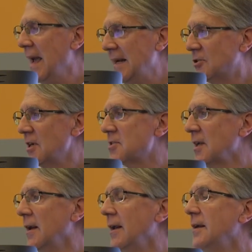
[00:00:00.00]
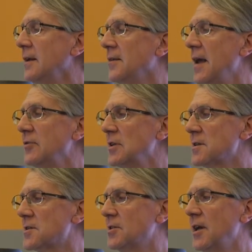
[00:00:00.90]
Interestingly, the
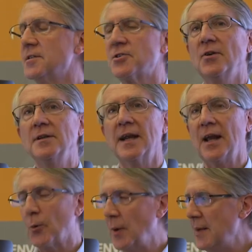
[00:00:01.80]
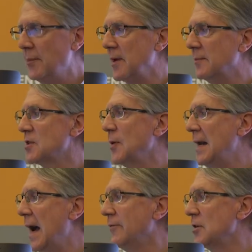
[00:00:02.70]
evidence suggests you need an equilibrium
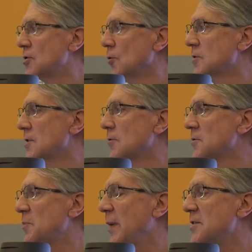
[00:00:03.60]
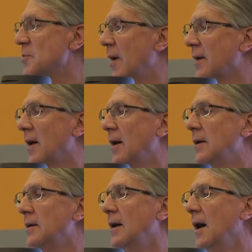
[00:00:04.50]
between average door-to-door speeds by
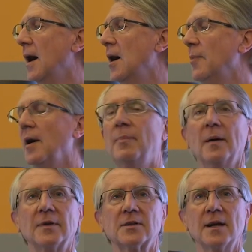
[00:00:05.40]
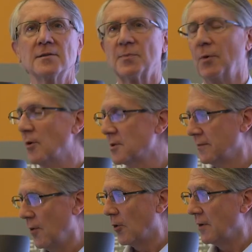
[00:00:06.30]
car and by public transport
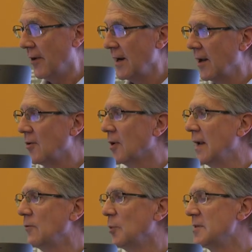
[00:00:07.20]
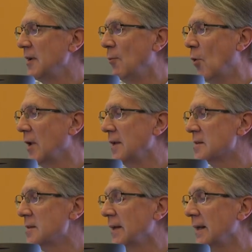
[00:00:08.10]
or at a very local level between walking
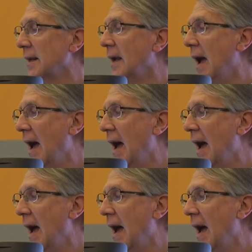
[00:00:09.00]
and cycling,